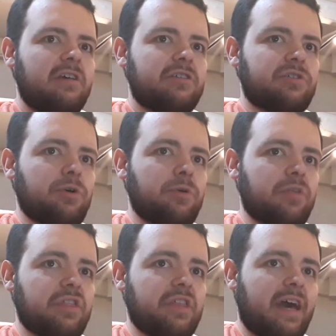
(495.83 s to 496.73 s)
So
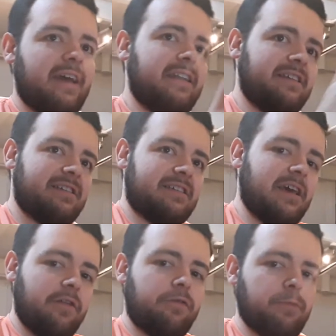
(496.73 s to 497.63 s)
that in
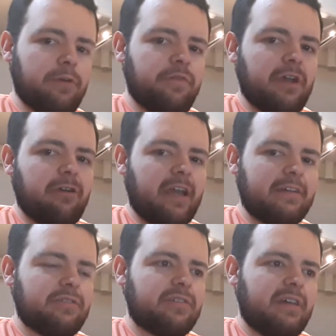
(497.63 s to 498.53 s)
itself will vary
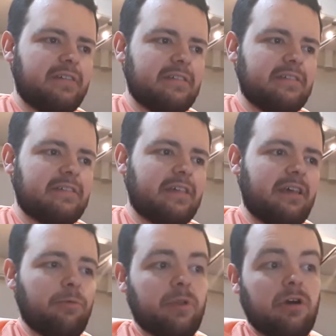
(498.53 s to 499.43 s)
exercises.
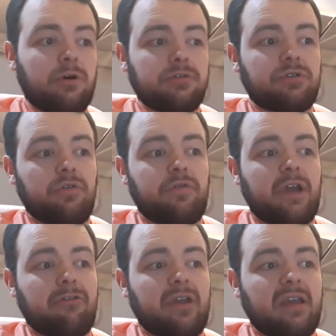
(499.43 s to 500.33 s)
It will also
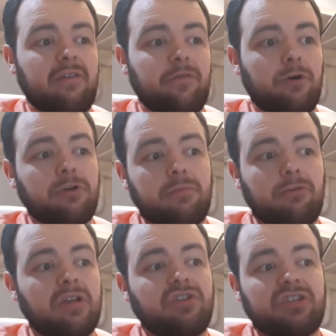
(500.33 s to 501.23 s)
vary volume
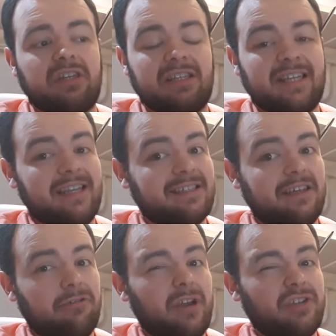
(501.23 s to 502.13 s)
ranges and
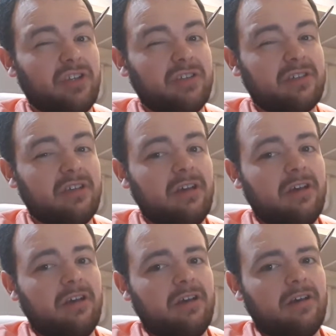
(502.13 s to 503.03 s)
intensity ranges,
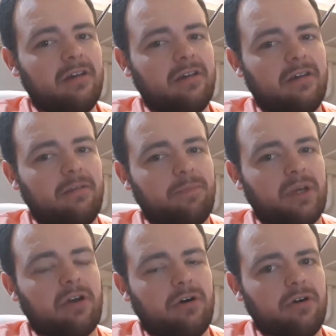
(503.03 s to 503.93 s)

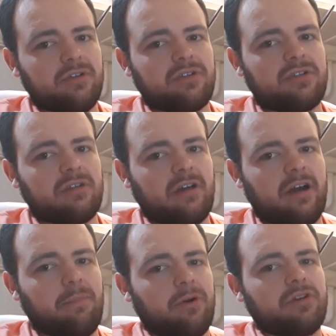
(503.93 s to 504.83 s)
because
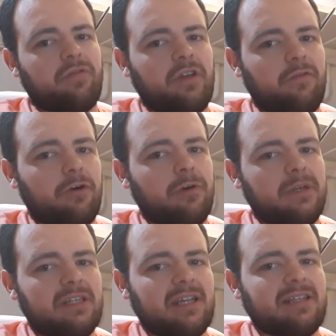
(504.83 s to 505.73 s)
hypertrophy, volume,
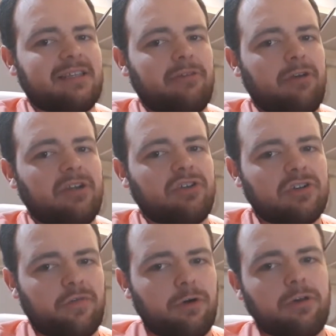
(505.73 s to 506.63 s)
and intensity
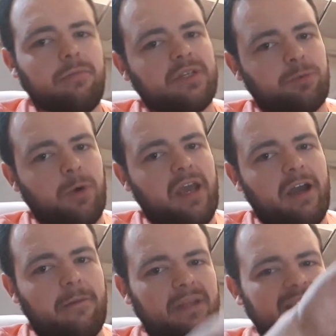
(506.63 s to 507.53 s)
ranges, volume is way
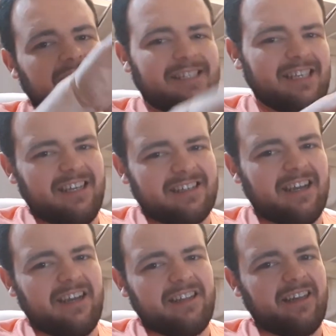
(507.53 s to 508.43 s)
up, intensity is
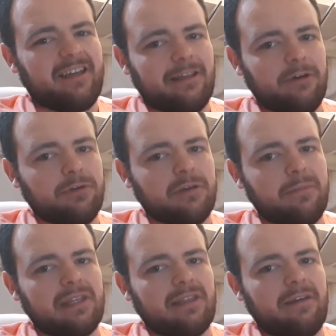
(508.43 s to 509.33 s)
kind of like low to
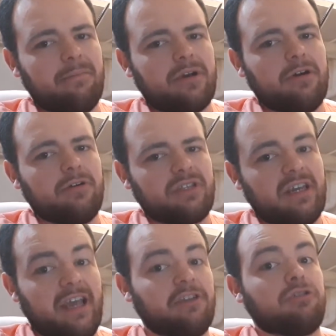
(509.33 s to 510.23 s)
middling, because
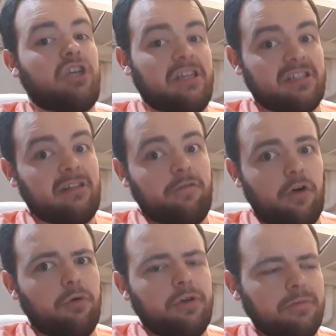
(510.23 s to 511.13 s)
again, you're chasing the
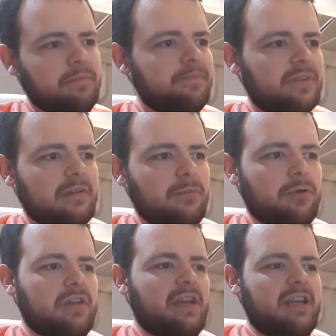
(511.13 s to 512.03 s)
volume
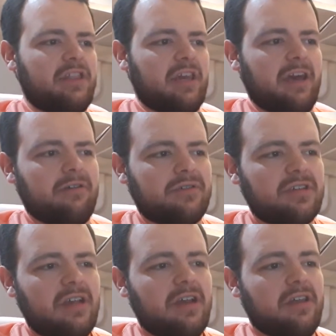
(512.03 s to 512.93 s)
more than anything
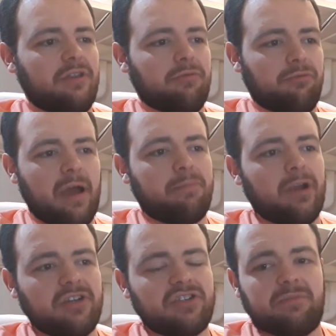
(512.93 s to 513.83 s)
else. The rep
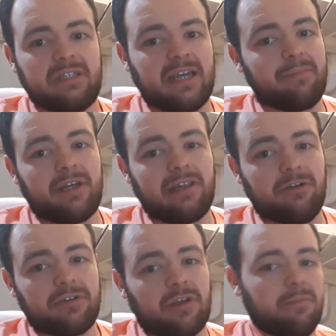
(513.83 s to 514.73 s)
ranges and metabolite
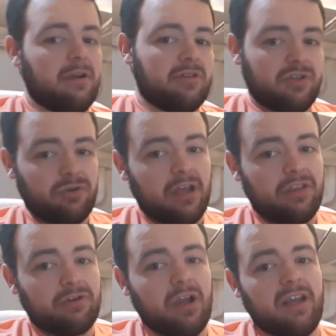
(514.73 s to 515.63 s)
loads compared to
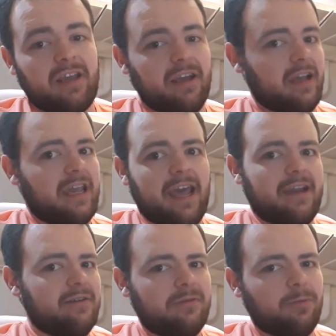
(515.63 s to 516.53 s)
strength training,
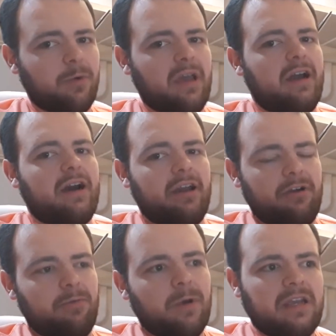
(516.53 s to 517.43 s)
again, way
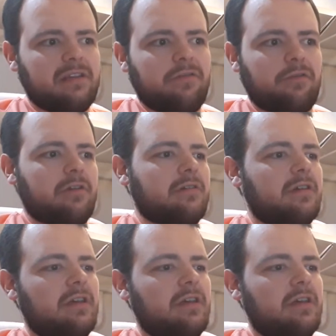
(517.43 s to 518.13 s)
higher, way different.